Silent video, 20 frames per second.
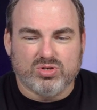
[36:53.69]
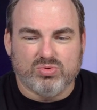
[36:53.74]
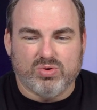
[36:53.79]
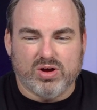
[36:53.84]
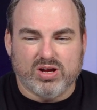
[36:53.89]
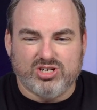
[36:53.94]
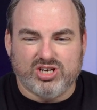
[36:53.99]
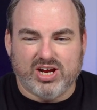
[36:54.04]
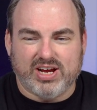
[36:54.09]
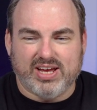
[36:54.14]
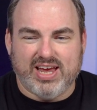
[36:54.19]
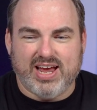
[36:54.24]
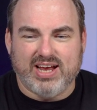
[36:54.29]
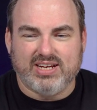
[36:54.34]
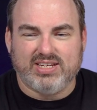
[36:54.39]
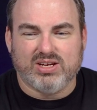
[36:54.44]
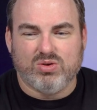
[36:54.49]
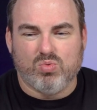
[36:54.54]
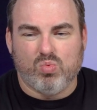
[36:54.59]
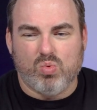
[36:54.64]
to a
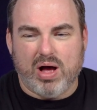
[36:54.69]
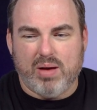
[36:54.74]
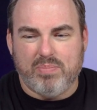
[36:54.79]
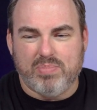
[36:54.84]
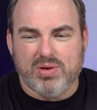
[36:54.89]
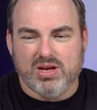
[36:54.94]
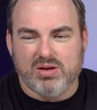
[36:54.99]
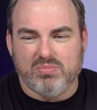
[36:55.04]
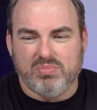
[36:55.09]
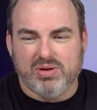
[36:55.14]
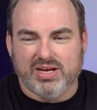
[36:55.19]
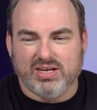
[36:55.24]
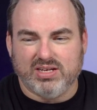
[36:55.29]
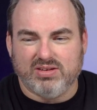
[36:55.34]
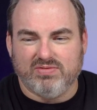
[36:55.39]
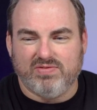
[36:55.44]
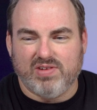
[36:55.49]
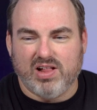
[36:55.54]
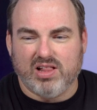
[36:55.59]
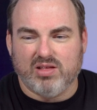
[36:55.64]
gigantic weapon being
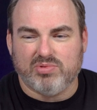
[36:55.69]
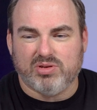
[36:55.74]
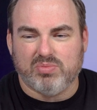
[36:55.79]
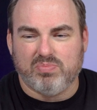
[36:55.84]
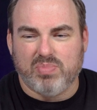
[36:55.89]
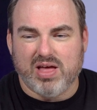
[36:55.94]
developed